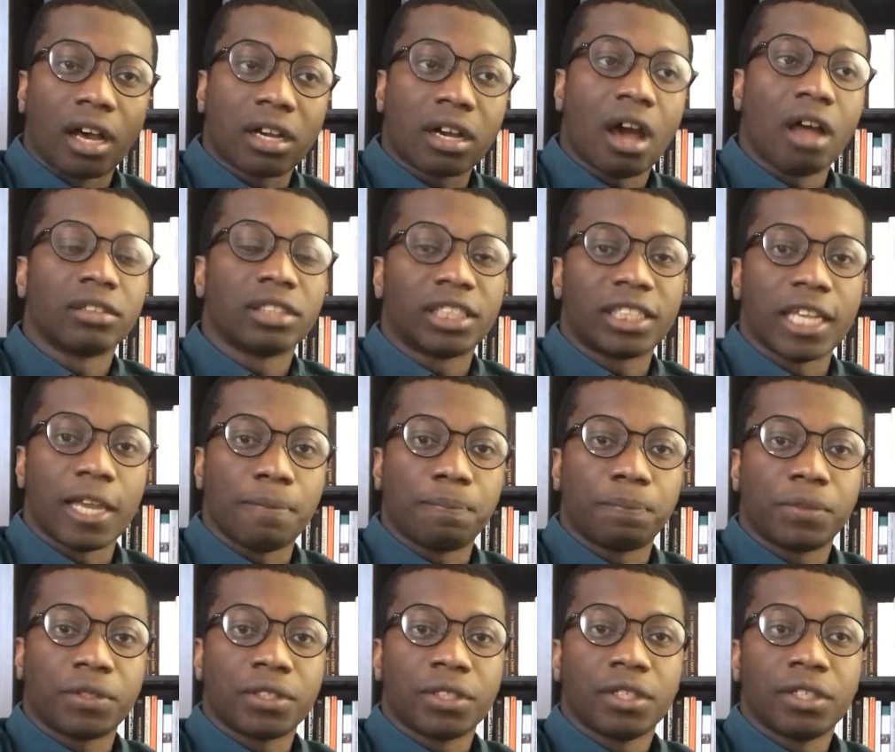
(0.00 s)

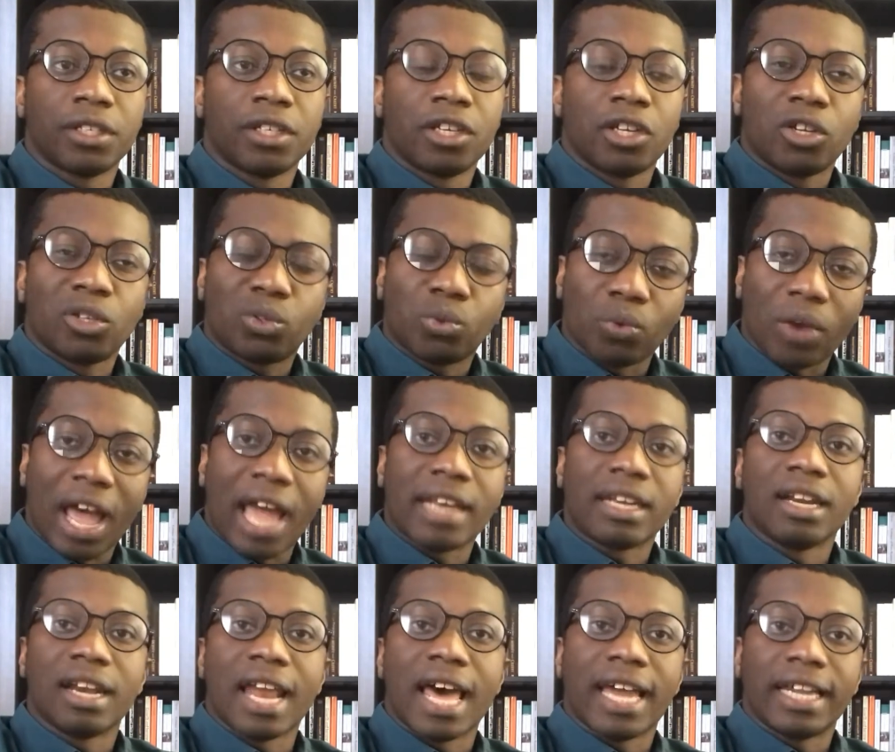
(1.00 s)
concept to
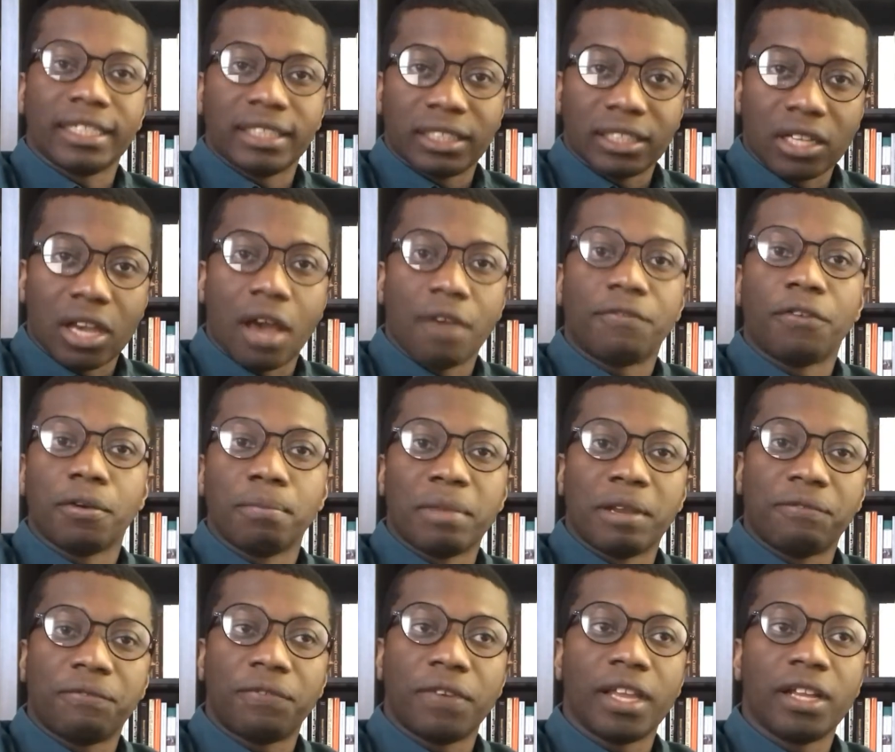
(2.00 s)
analyze
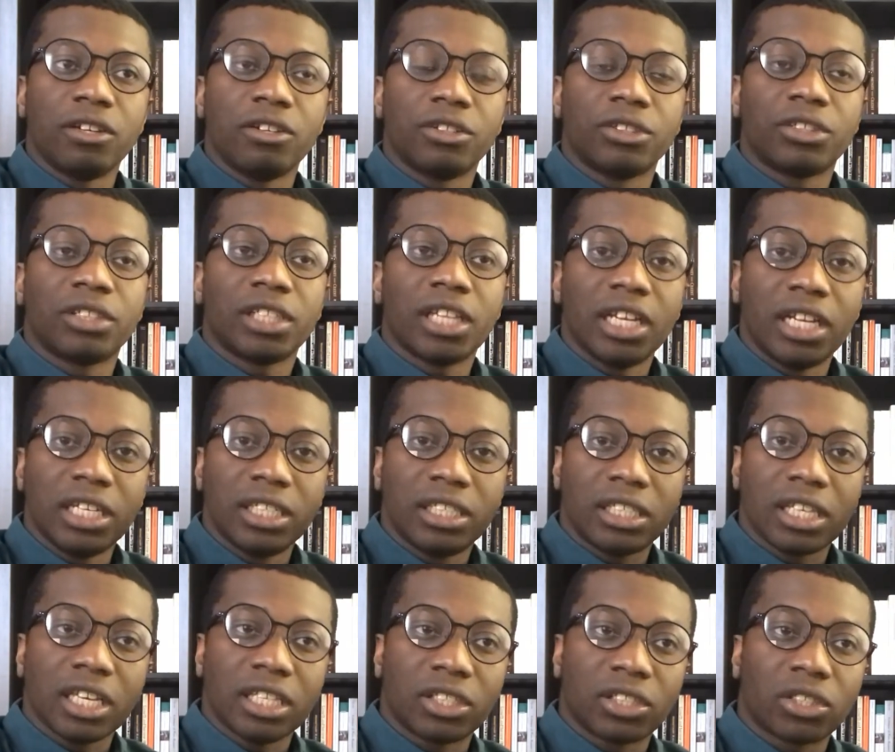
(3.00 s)
government failures. It
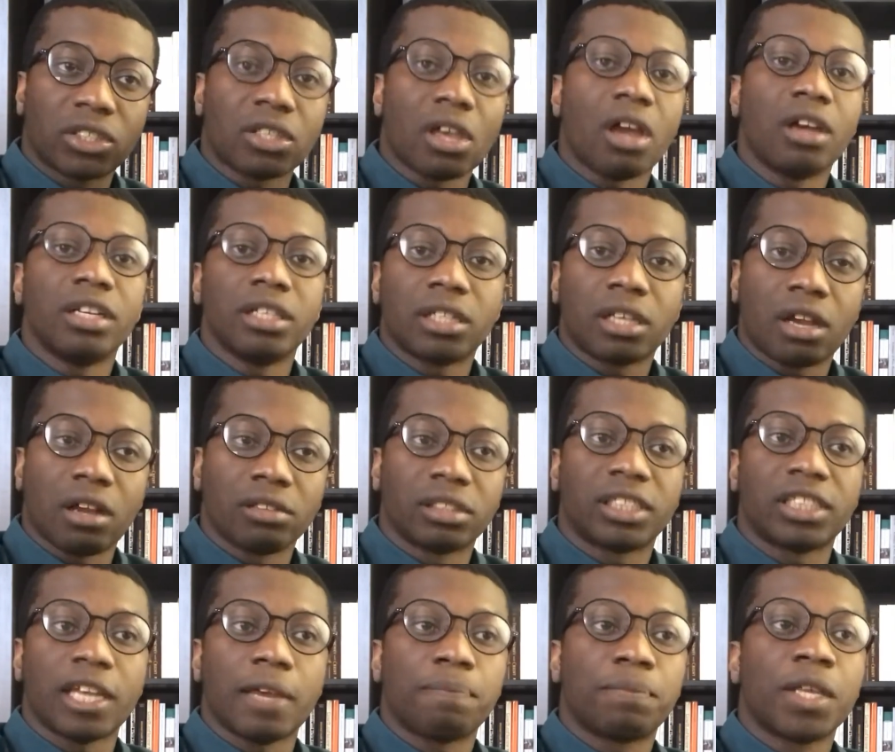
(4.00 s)
is a solid
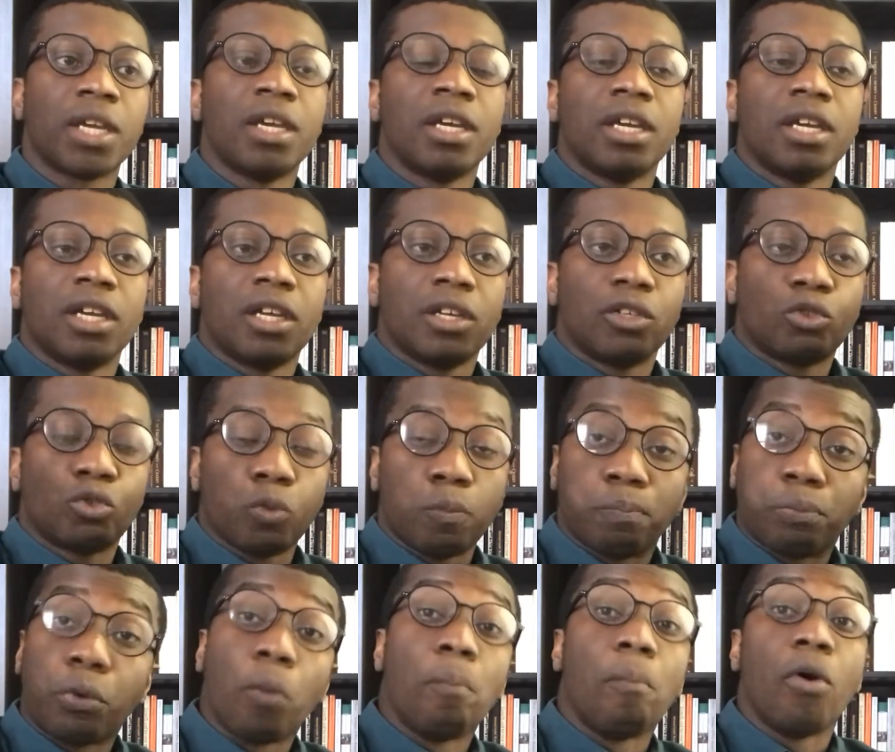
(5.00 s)
concept to
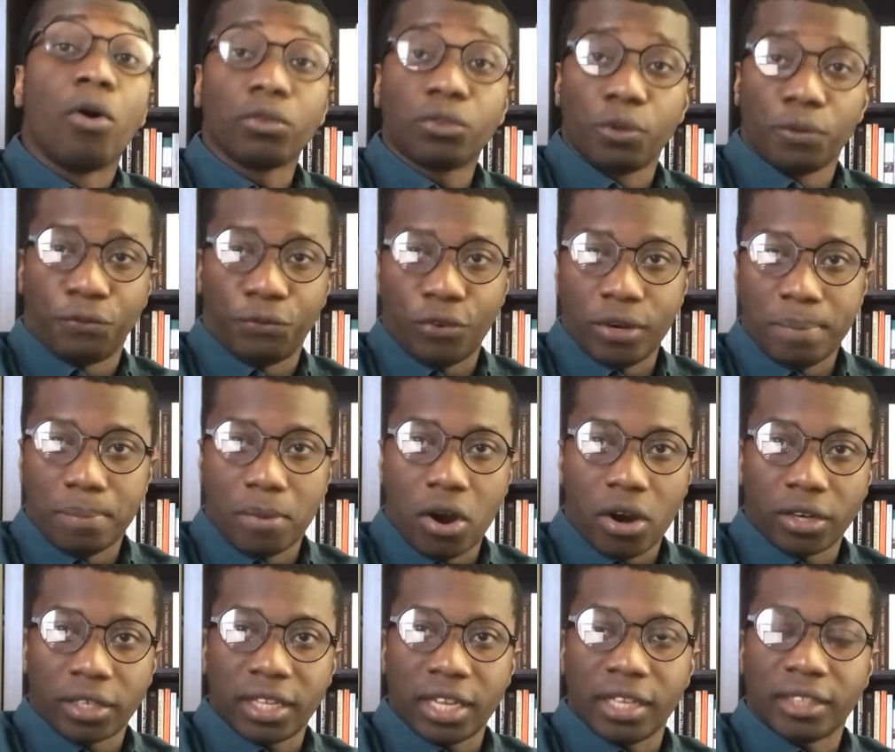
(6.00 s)
promote the free
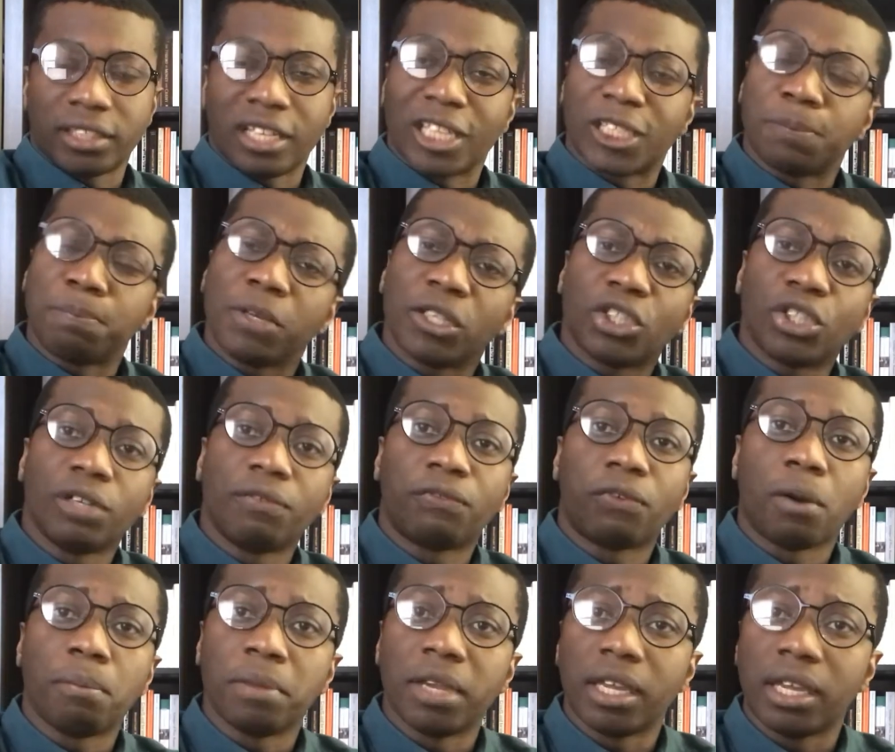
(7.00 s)
market, especially
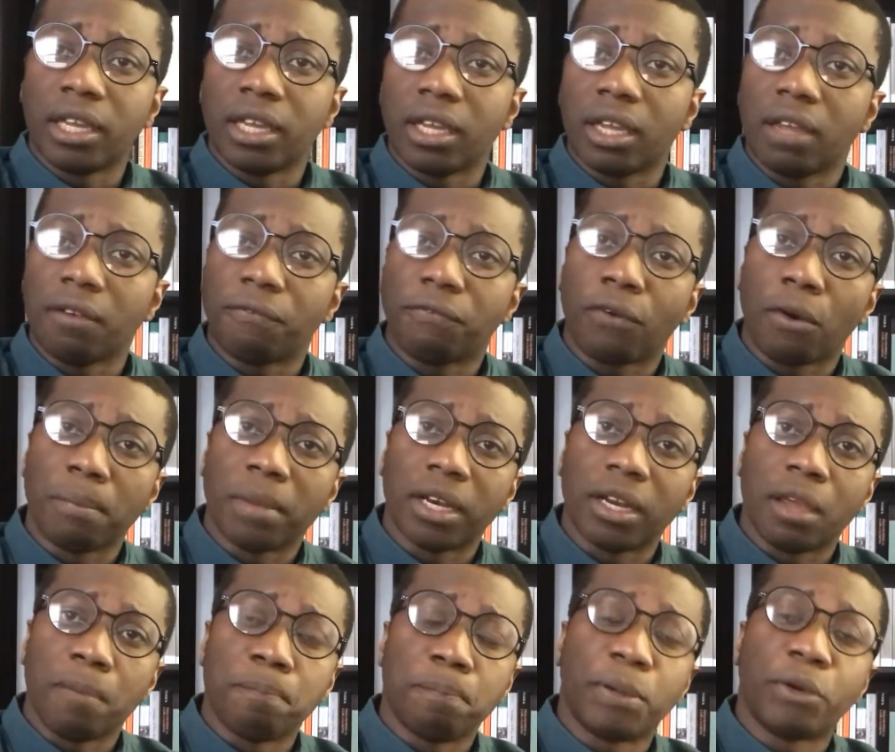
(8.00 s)
from
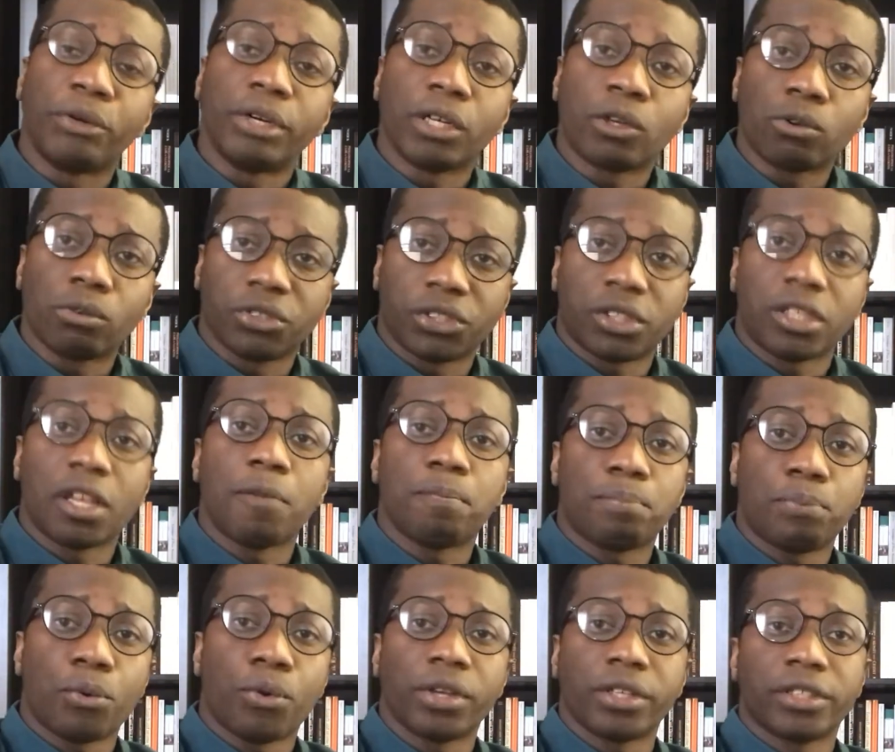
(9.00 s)
an empirical
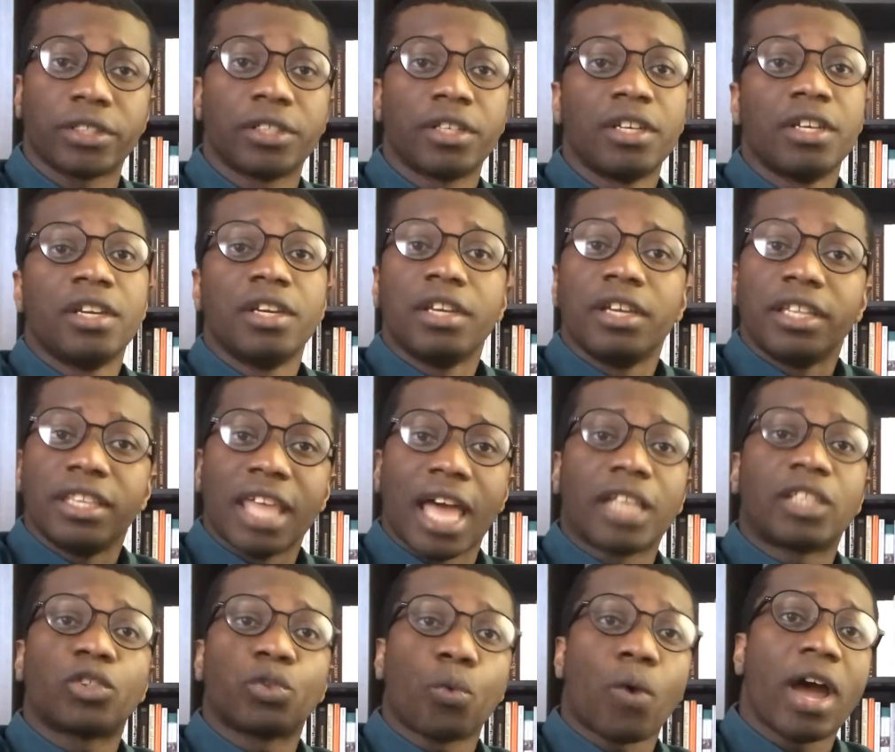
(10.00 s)
standpoint.
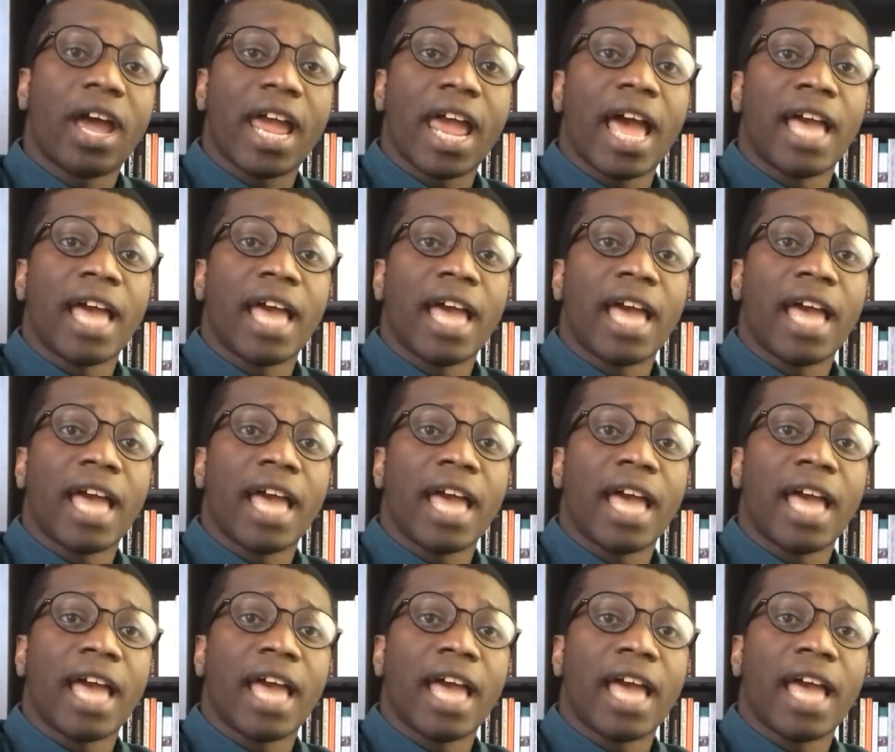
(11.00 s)
That's why